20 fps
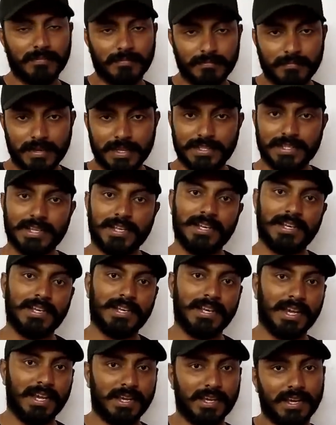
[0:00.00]
basically
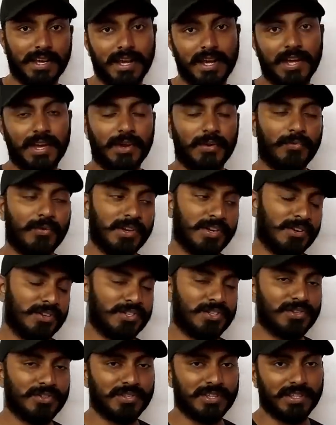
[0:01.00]
like why you're
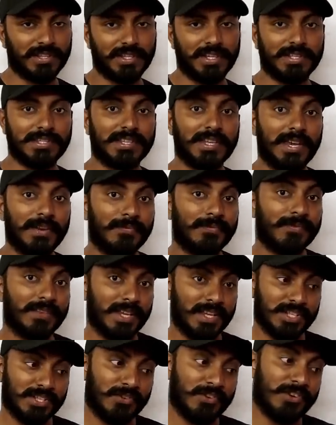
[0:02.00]
choosing this, if the
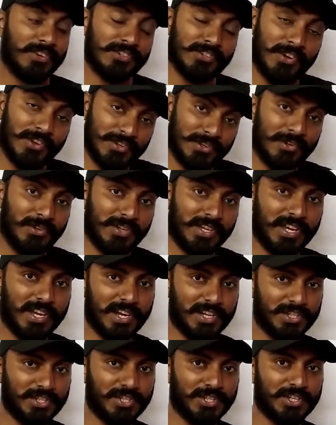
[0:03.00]
interviewer is also looking
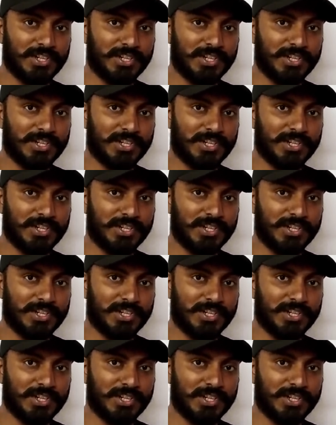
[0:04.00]
at